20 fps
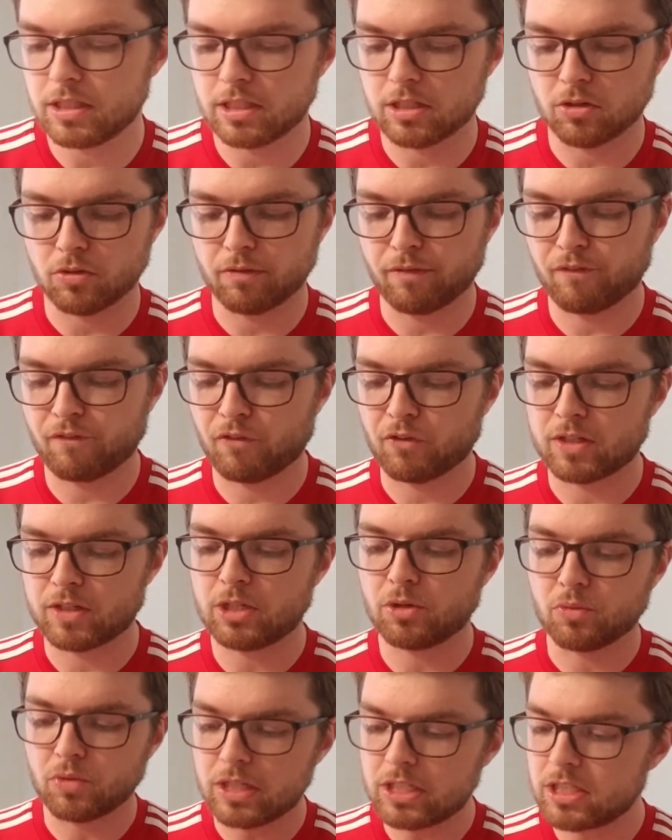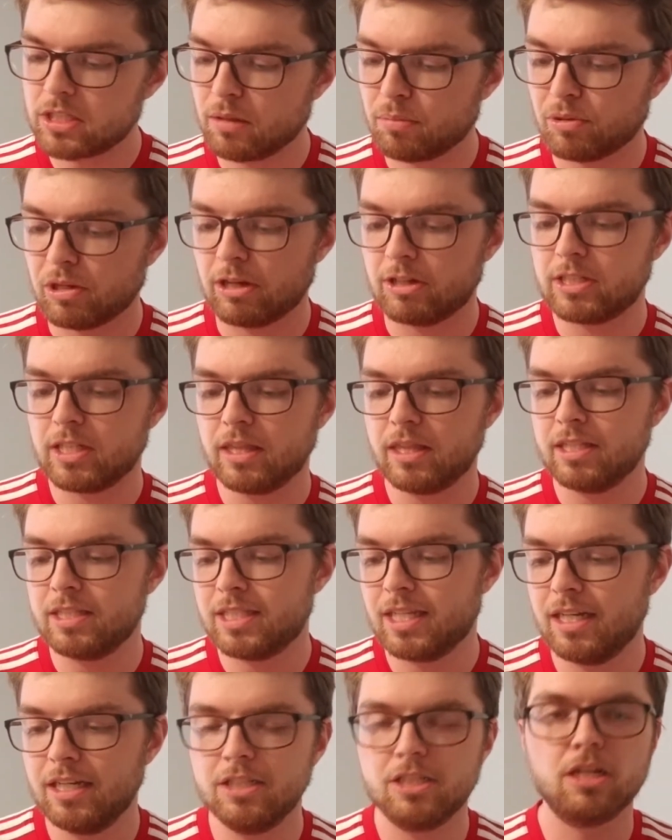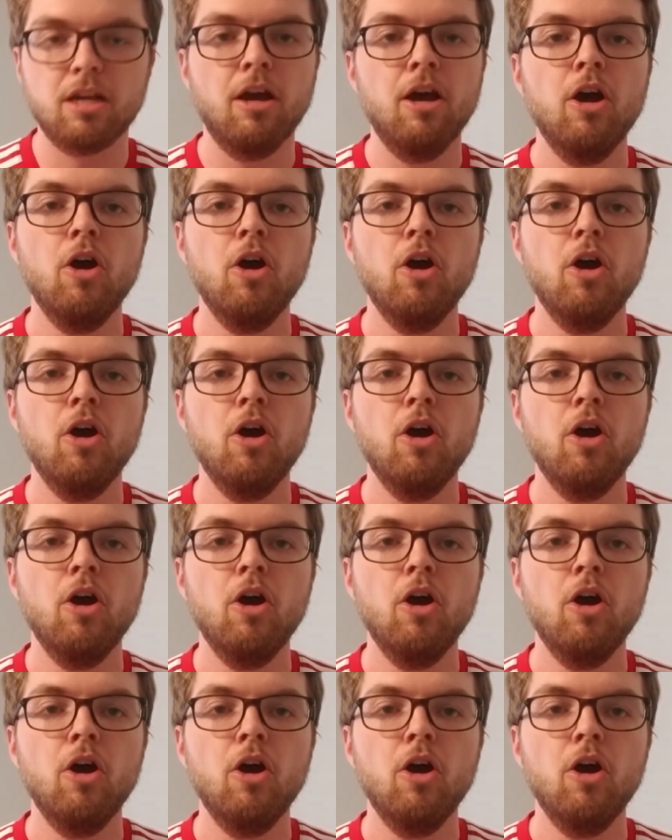So to reach the players at this age,